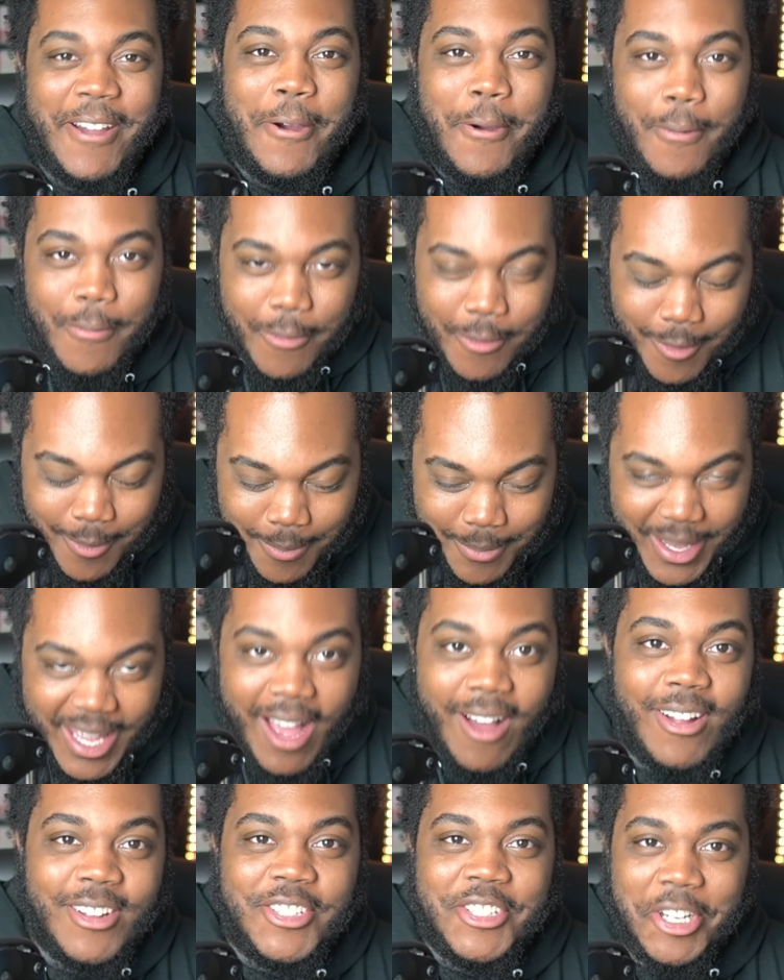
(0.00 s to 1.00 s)
We will be
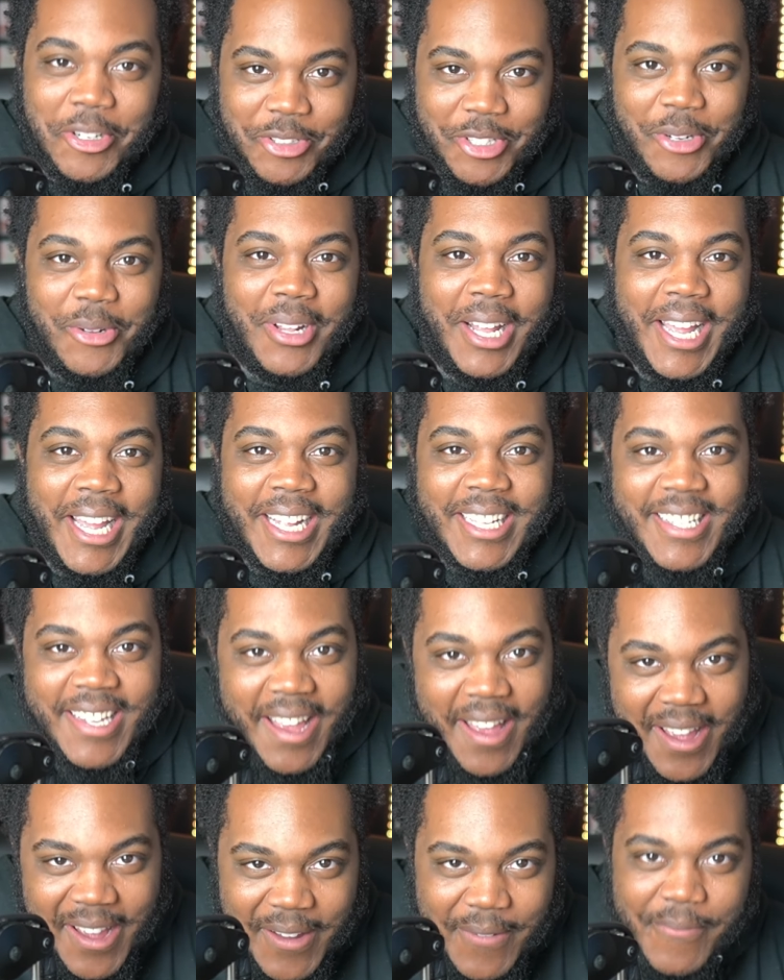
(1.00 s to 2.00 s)
on JoJo Lands
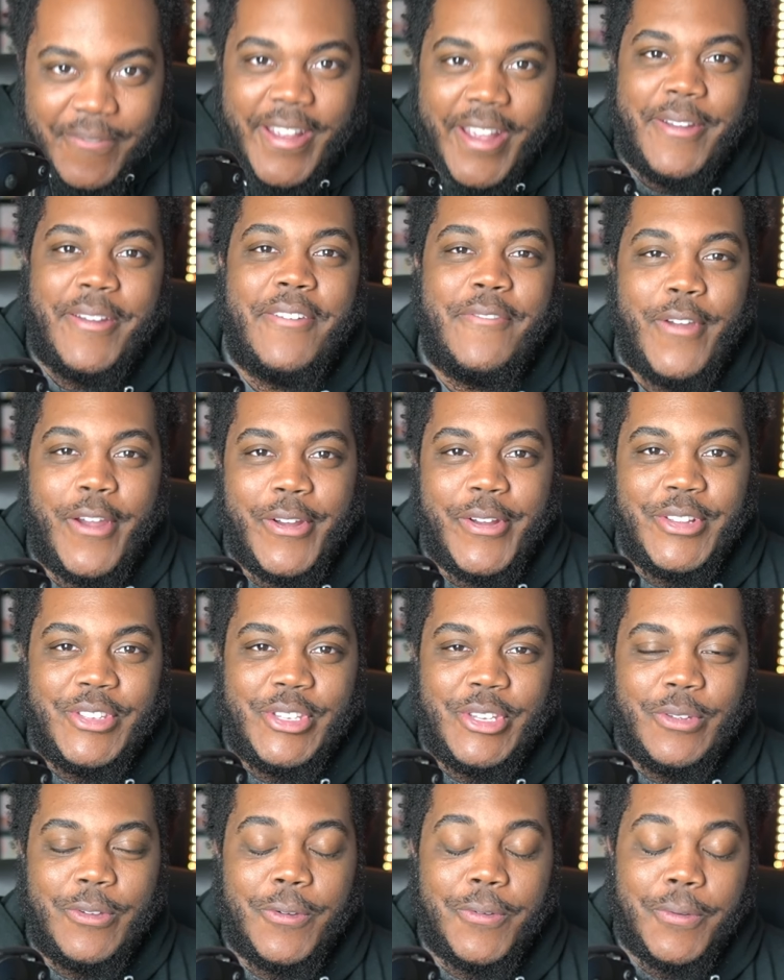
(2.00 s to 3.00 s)
very, very
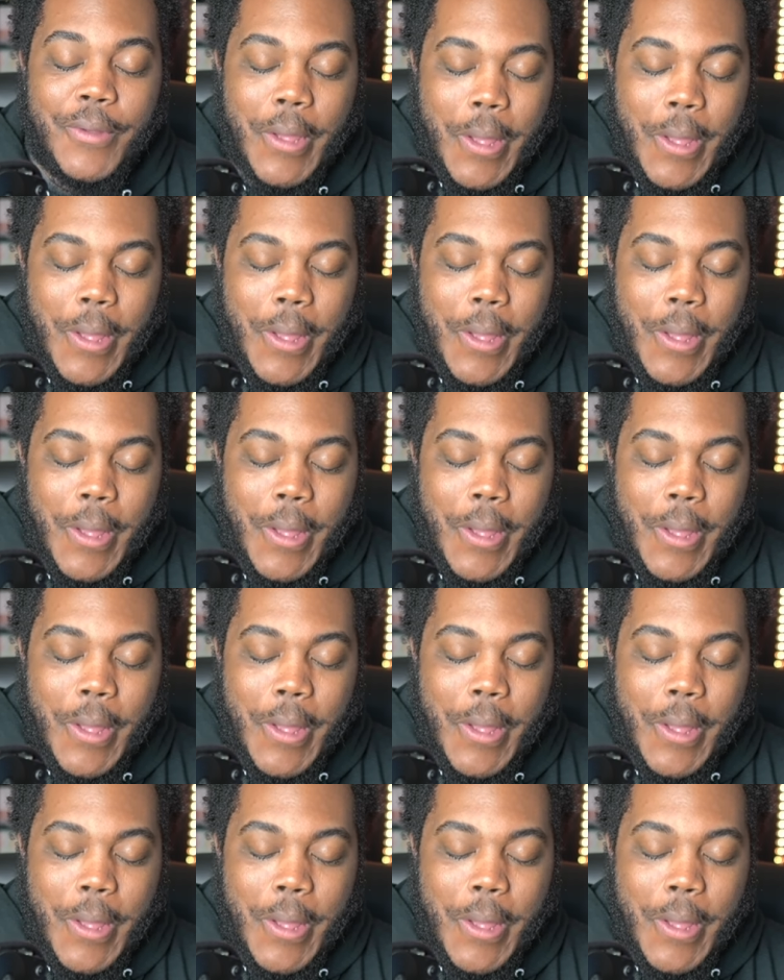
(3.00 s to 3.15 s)
soon.